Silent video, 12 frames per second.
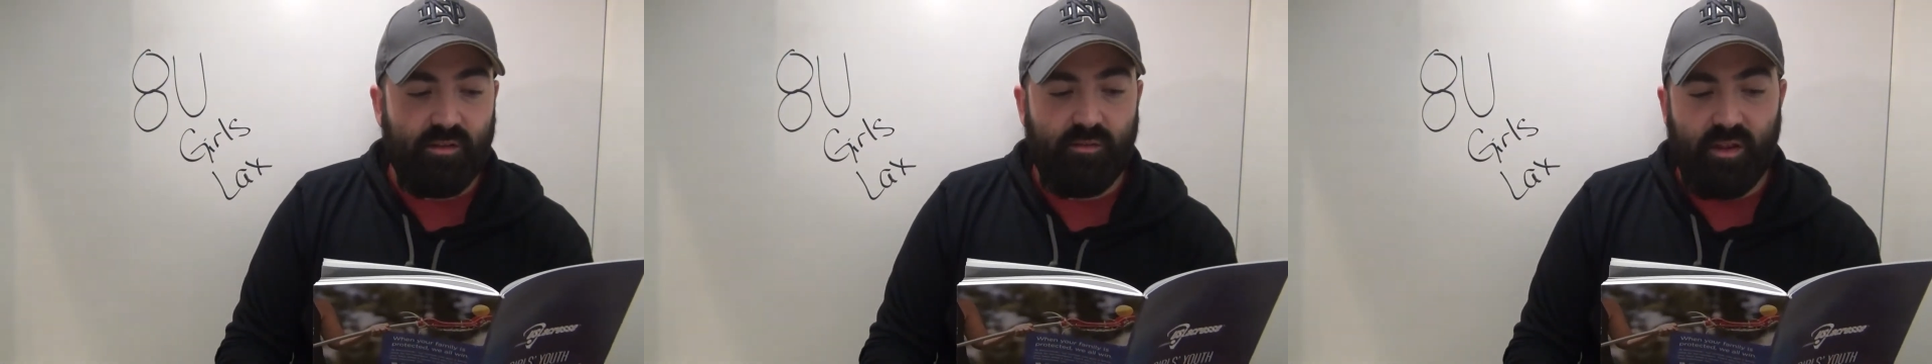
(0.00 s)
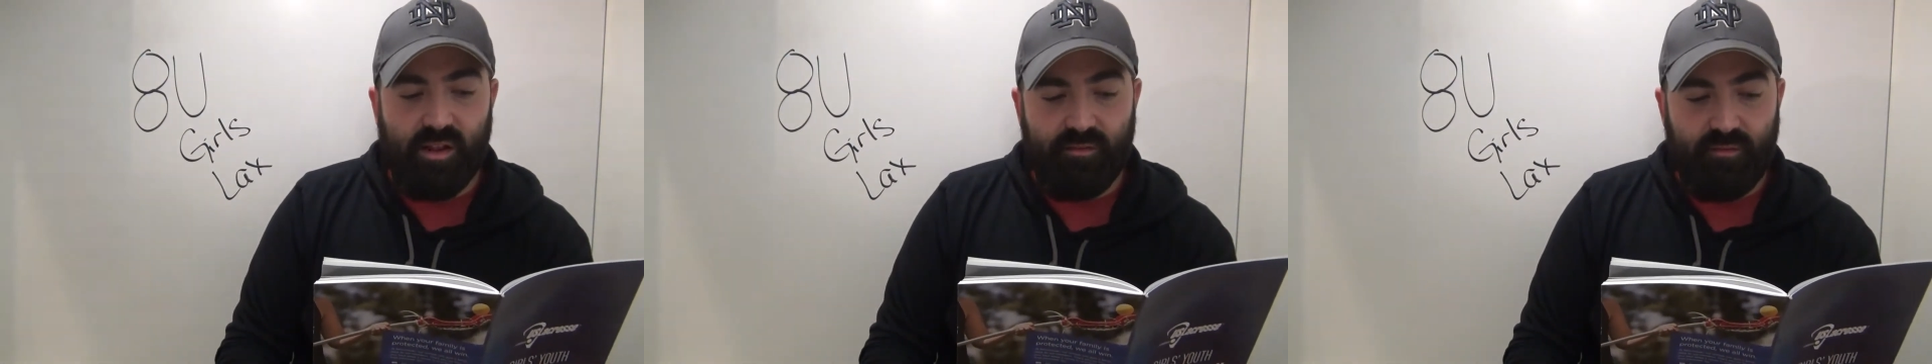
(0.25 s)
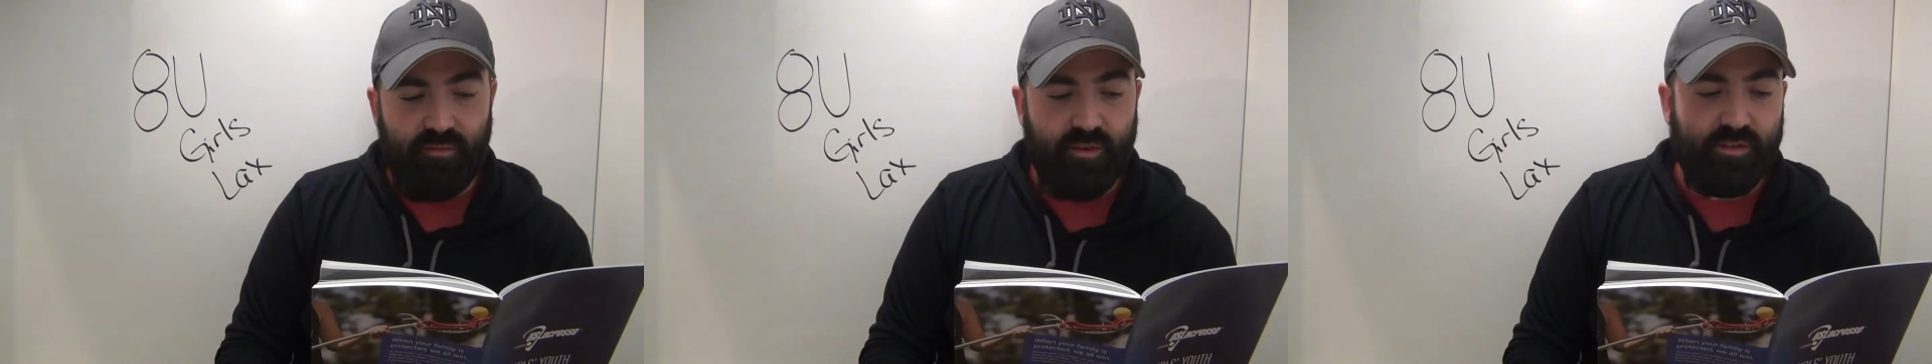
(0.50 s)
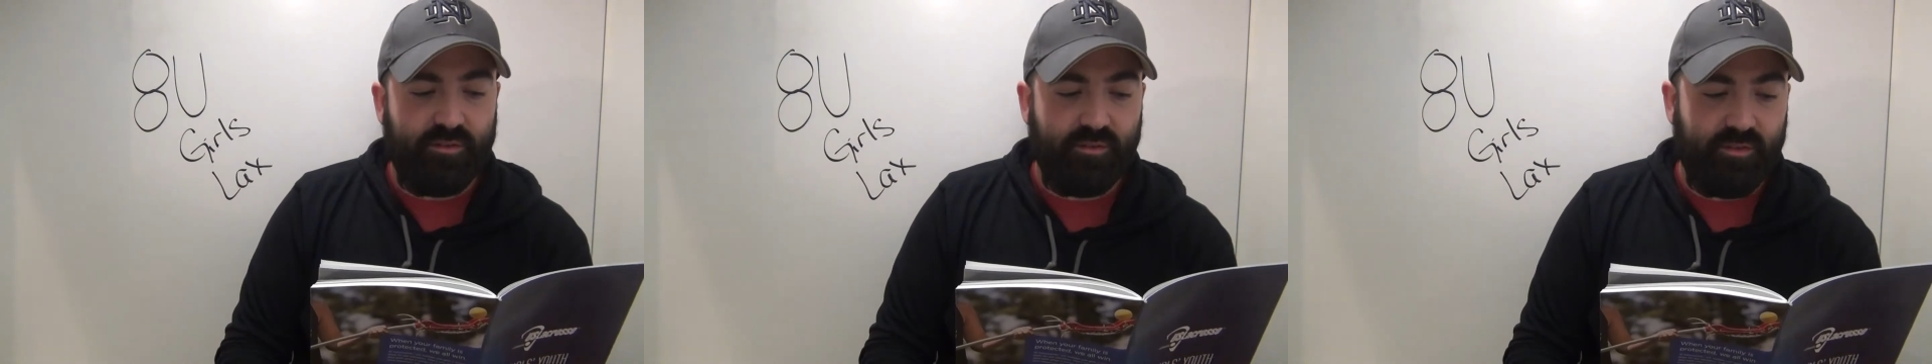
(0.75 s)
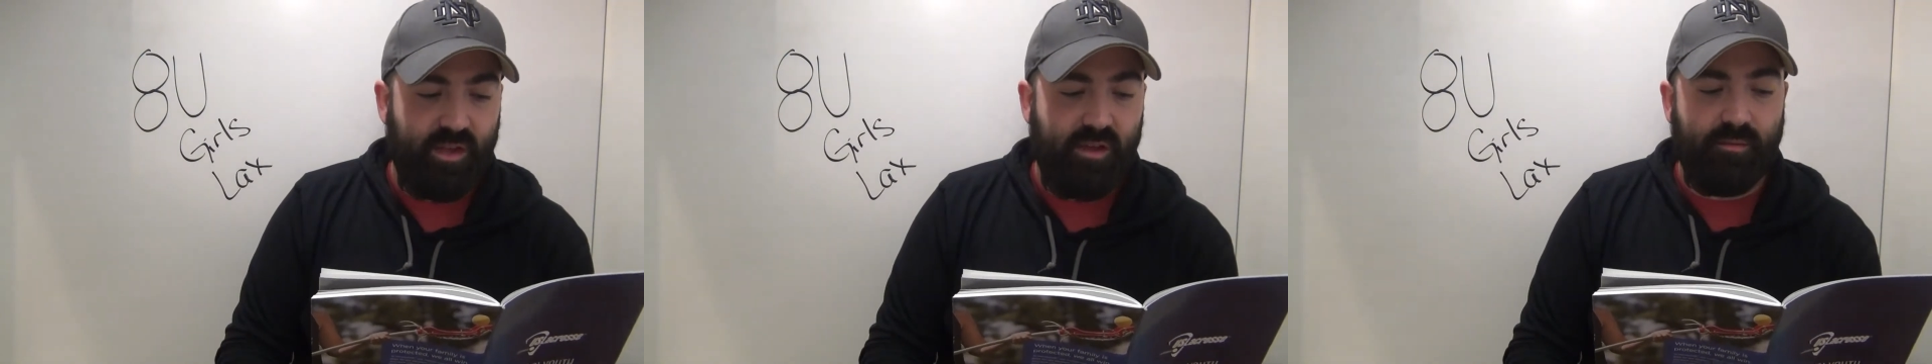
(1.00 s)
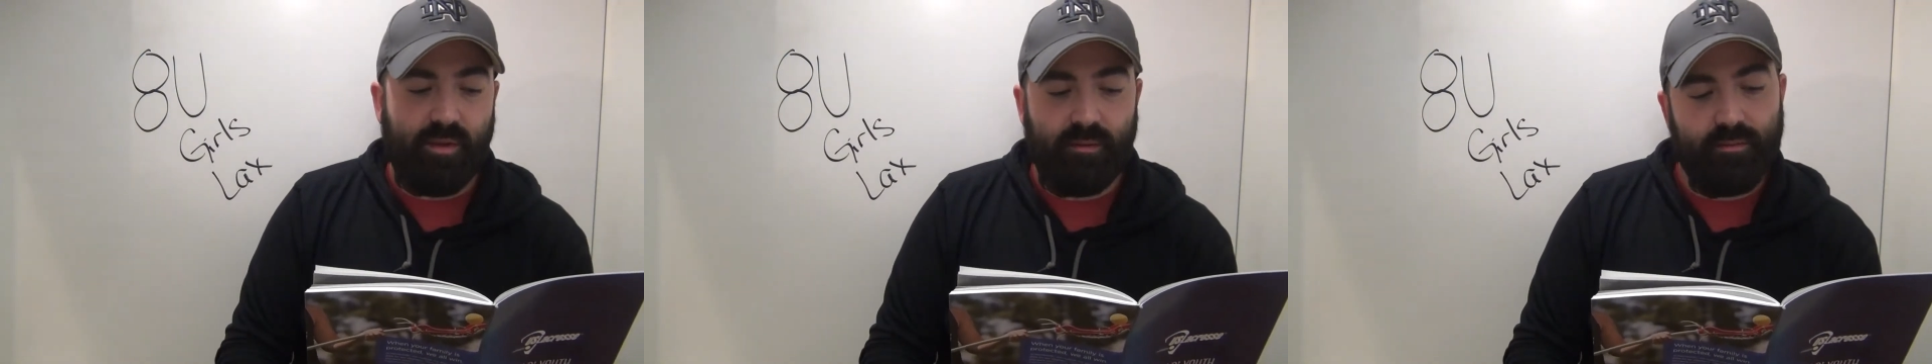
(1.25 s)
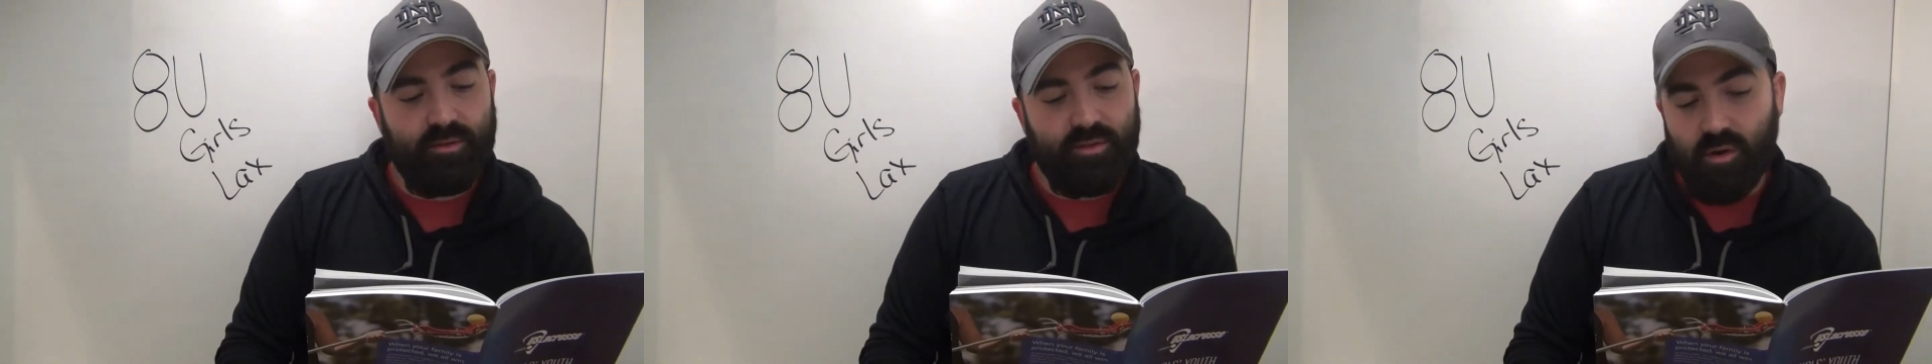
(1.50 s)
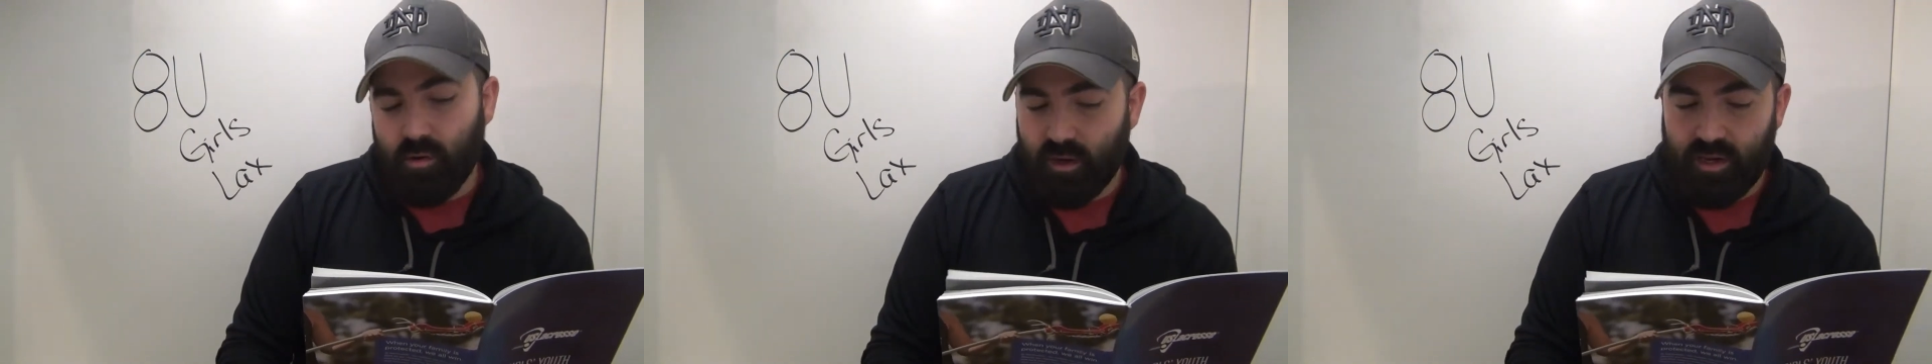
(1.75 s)
You can have officials, timekeepers,
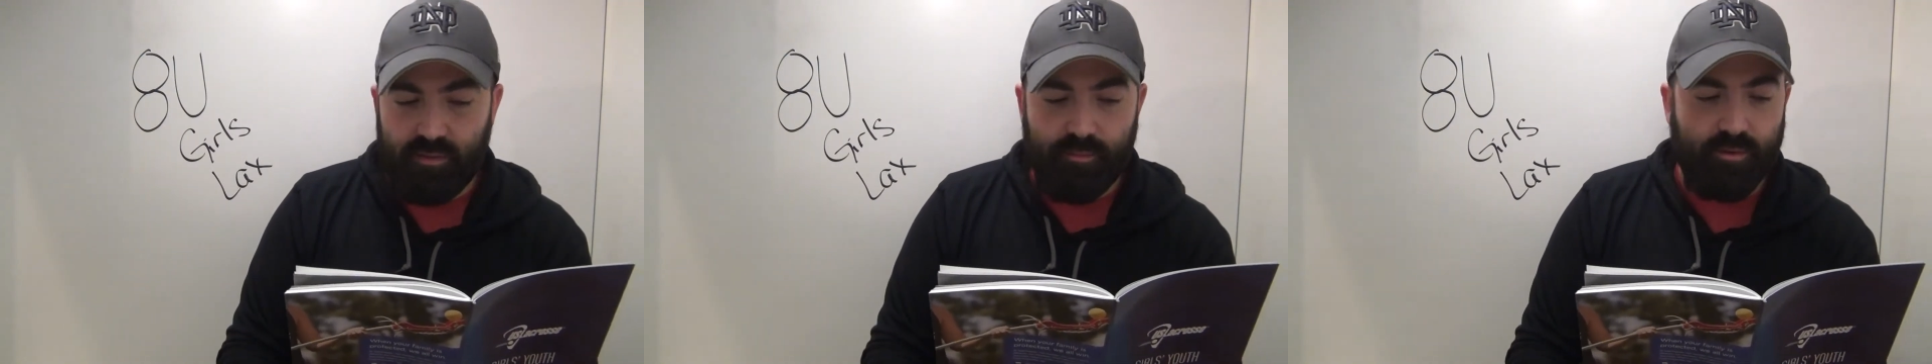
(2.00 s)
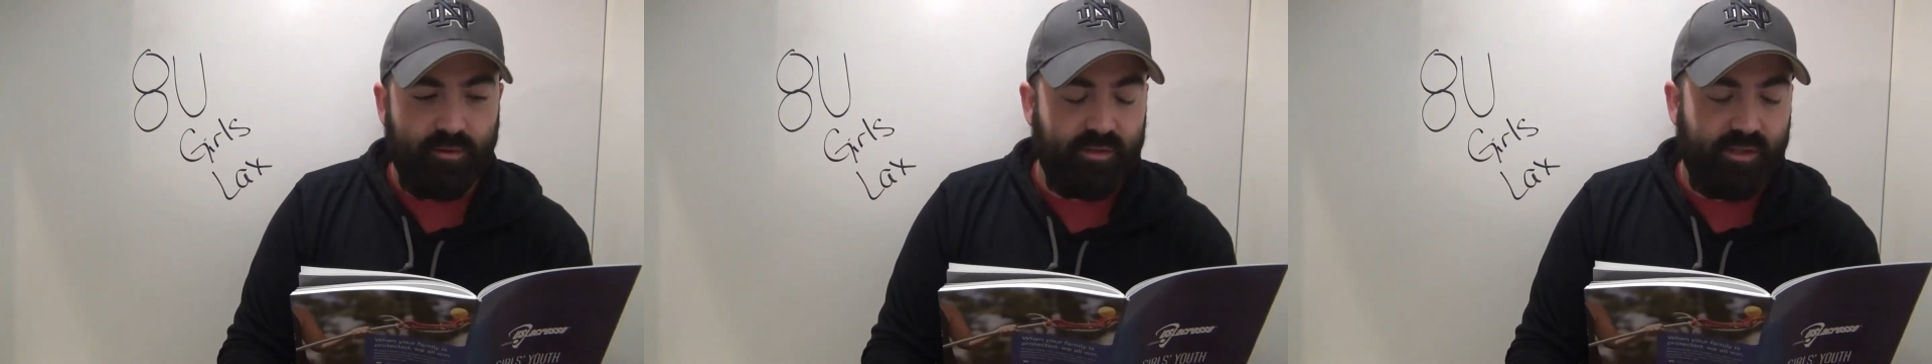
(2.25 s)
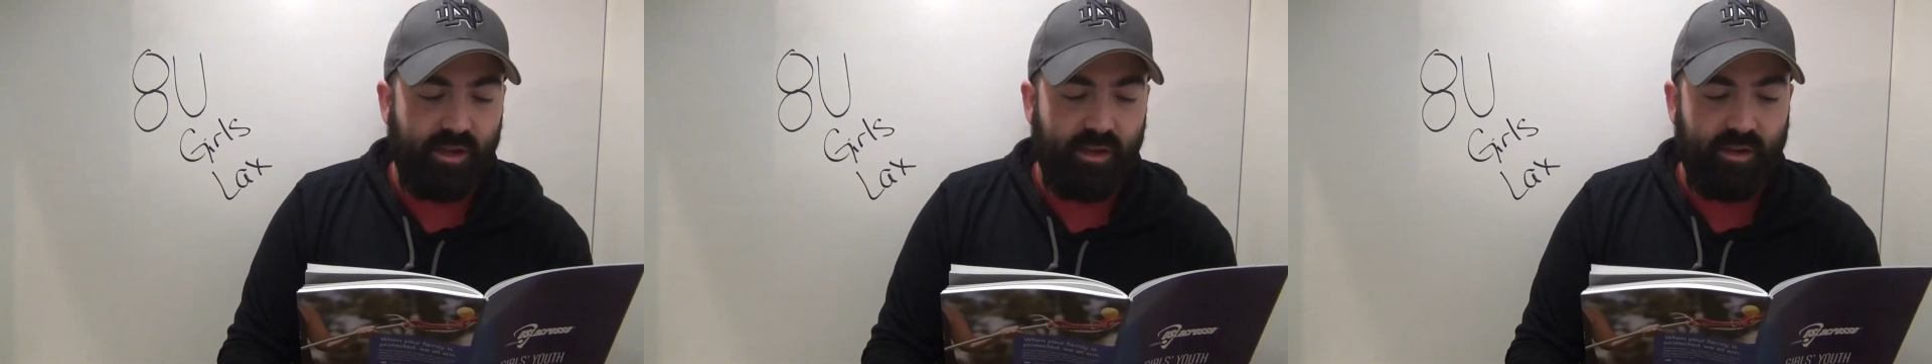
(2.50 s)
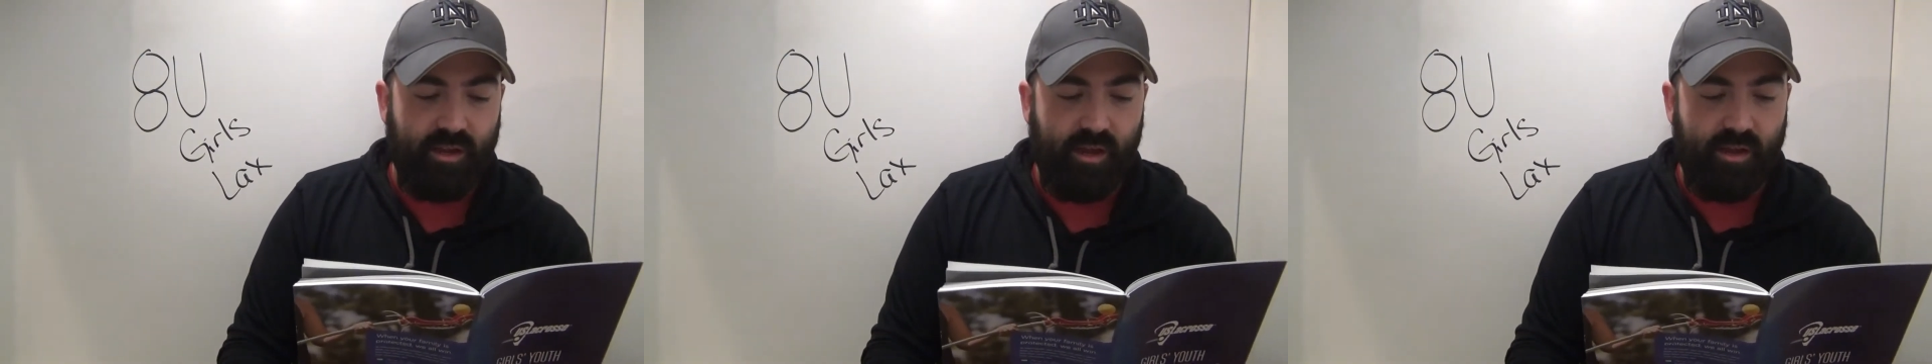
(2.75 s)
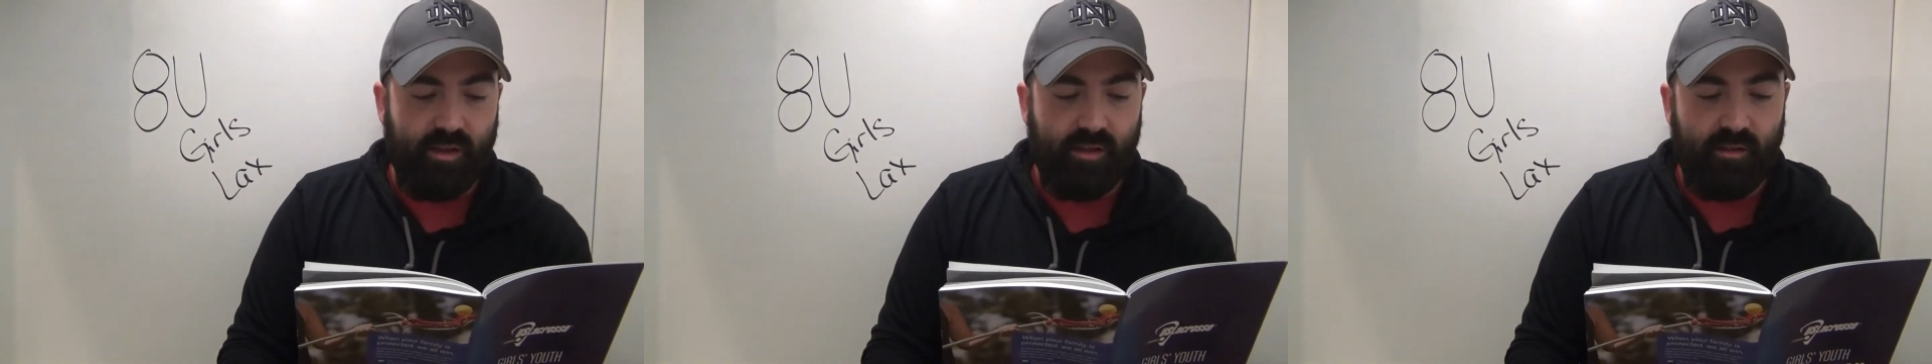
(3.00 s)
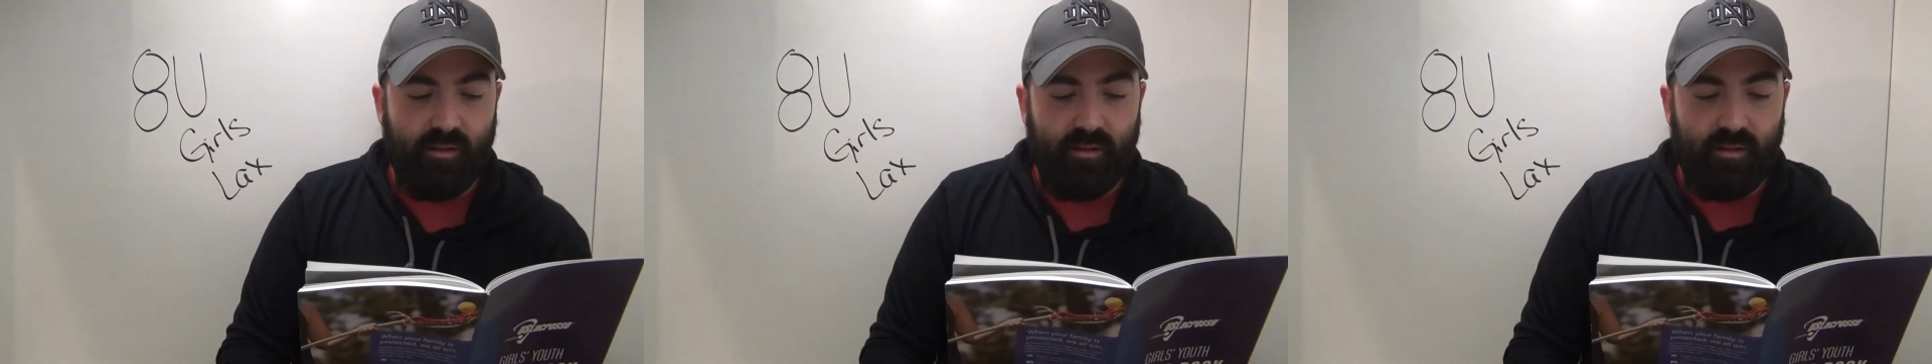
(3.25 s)
scorekeepers, yada yada.